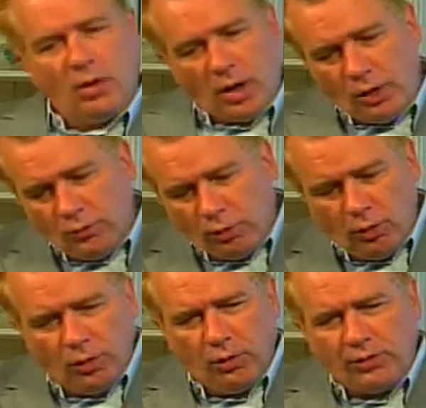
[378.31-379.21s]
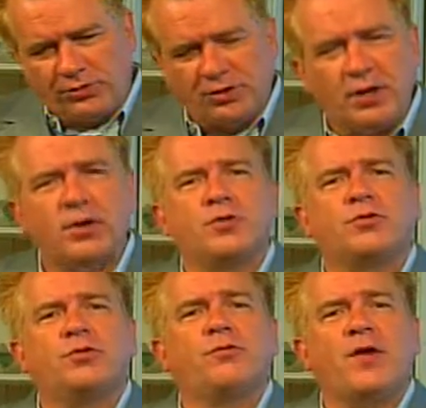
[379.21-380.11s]
unroll the center in
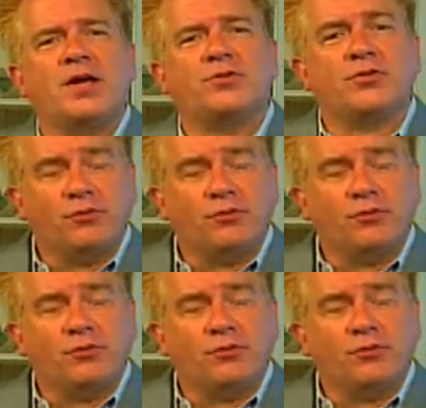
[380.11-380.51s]
2 phases.